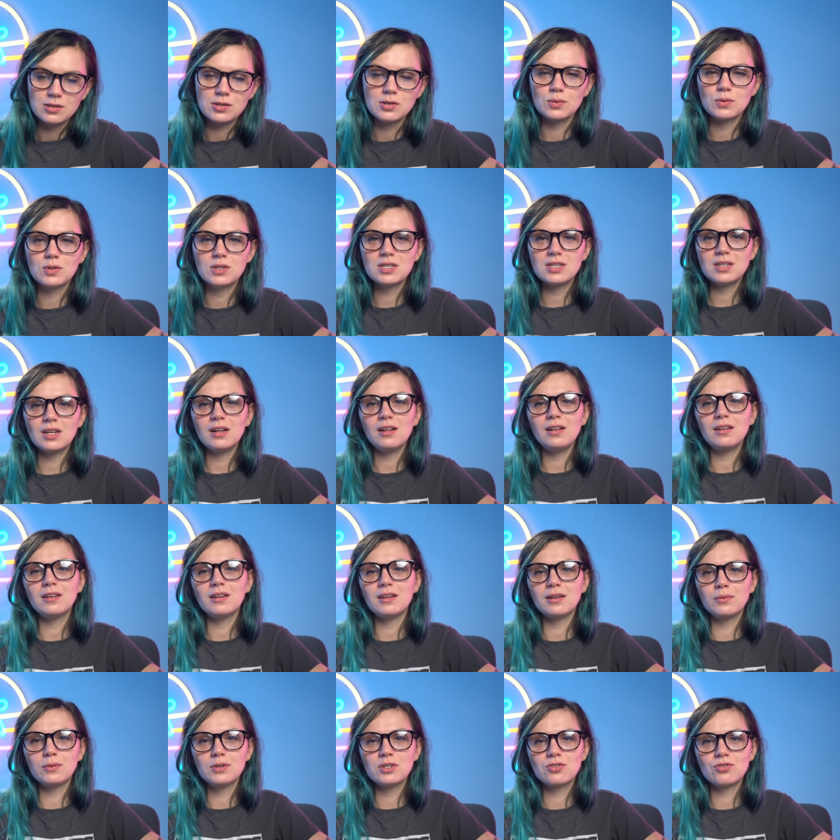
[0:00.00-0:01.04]
the style I
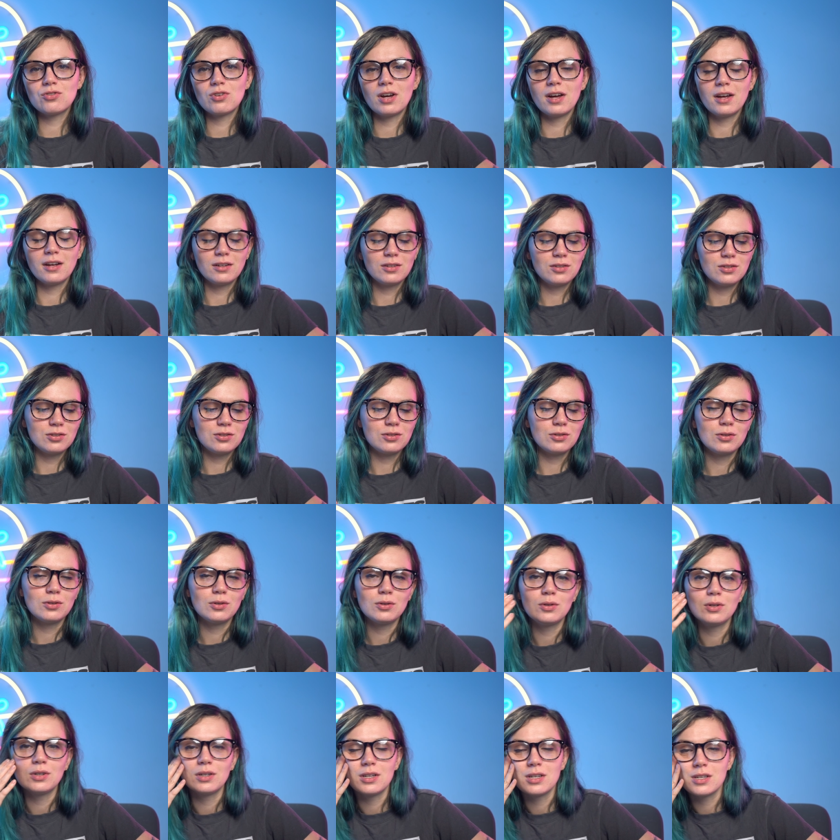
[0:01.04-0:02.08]
was trying to do
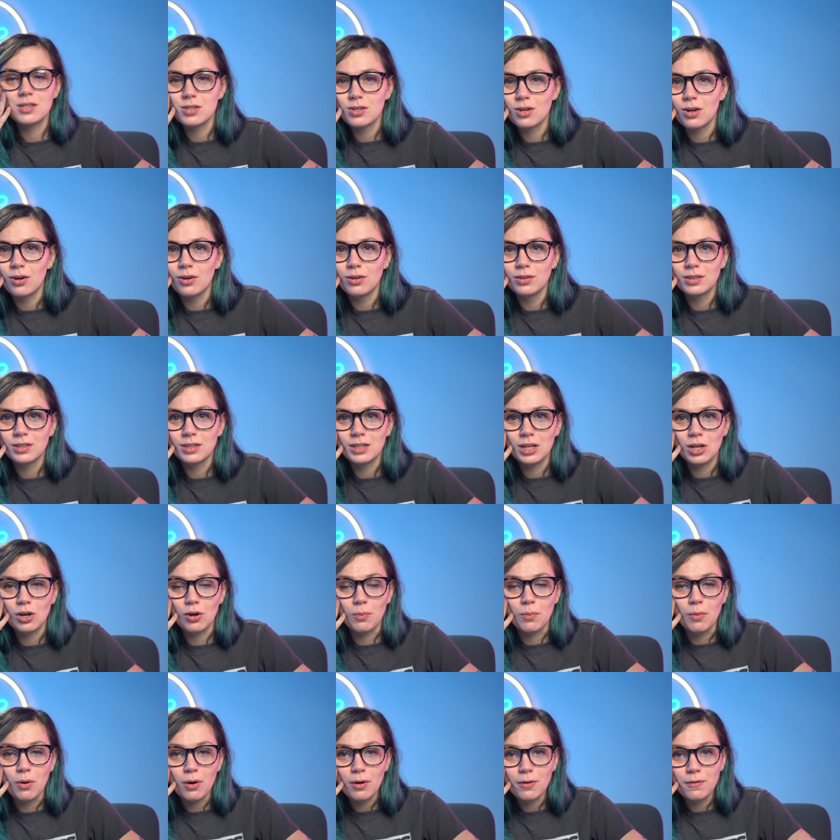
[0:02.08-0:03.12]
is called
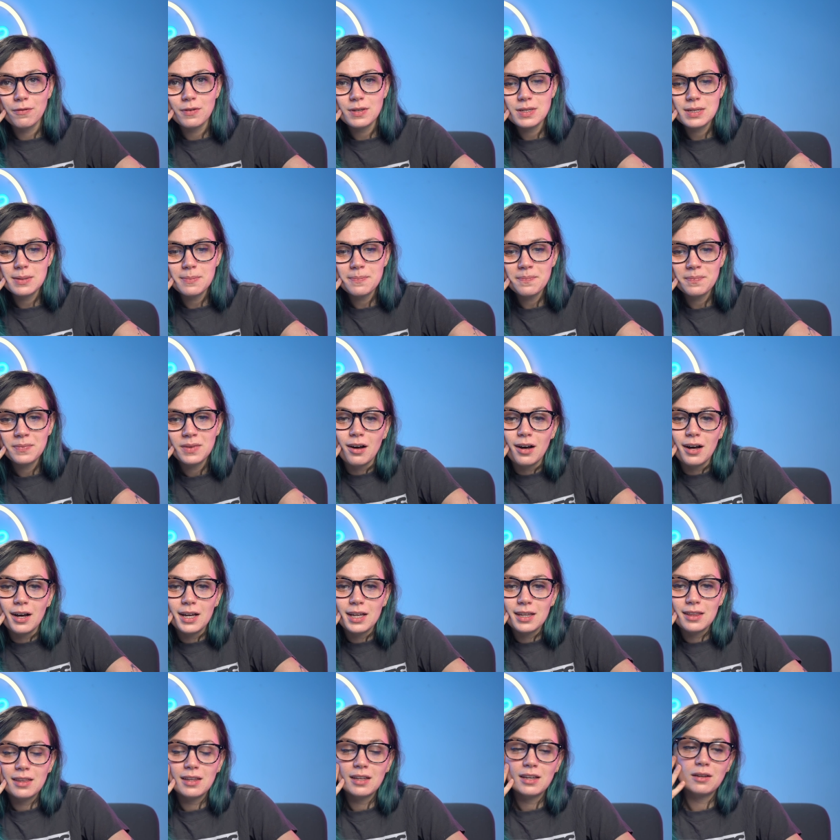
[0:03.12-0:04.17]
Neomorphism. I
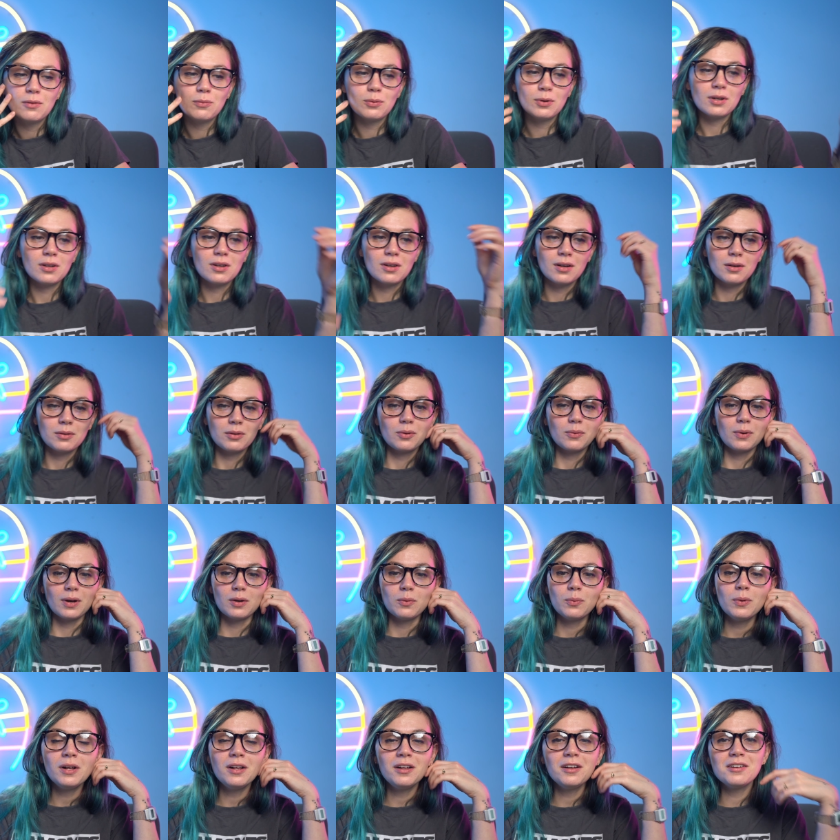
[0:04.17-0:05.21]
think it worked out quite
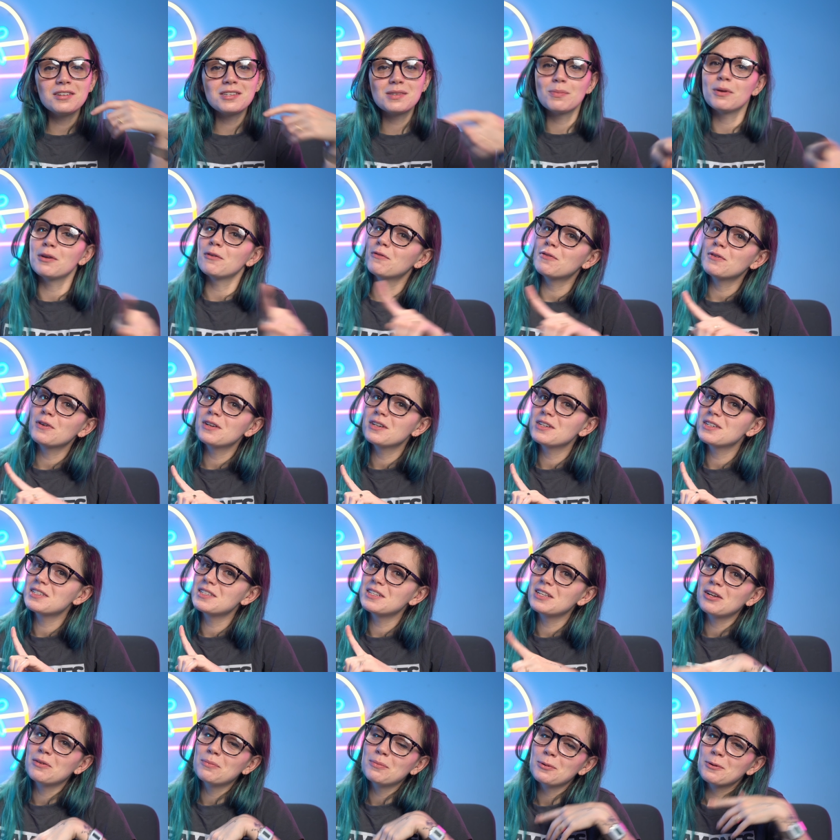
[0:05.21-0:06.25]
well. It's my first
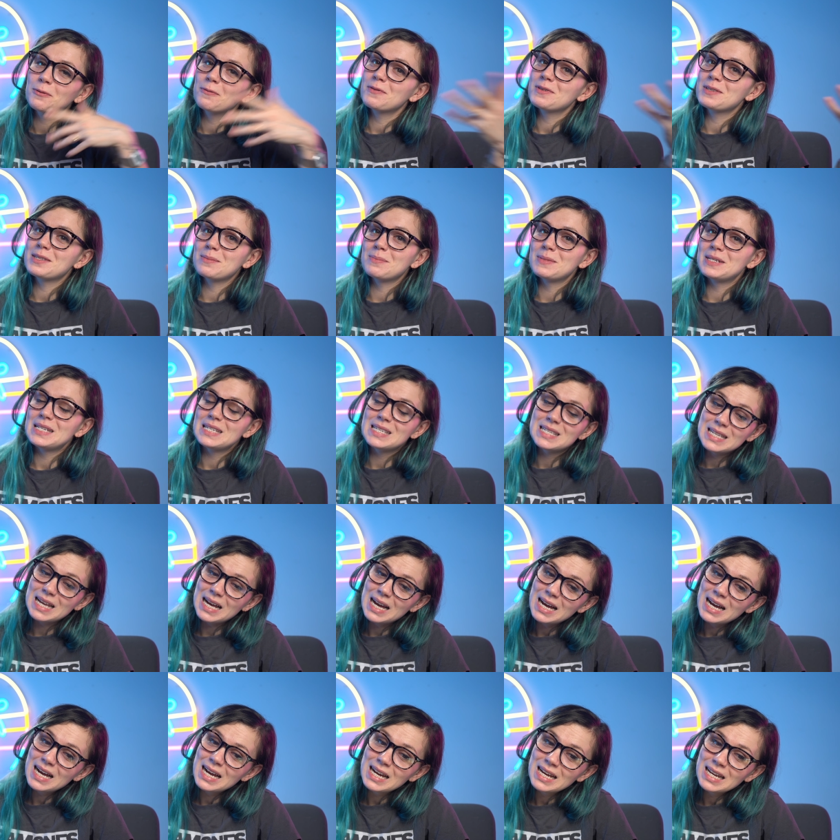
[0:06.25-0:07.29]
Neomorphism
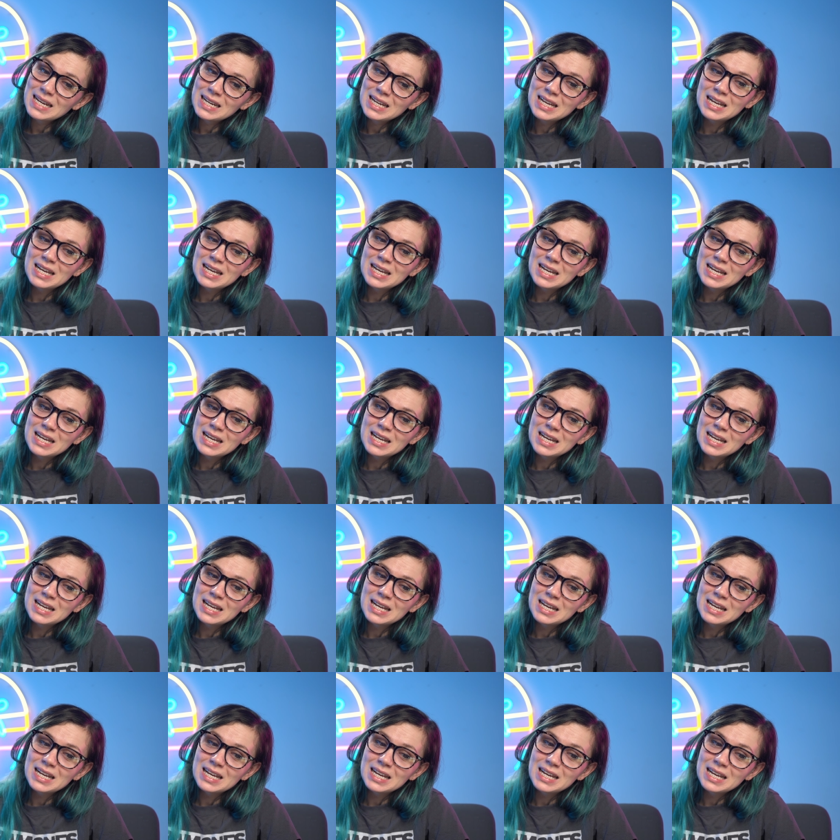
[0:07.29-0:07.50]
design.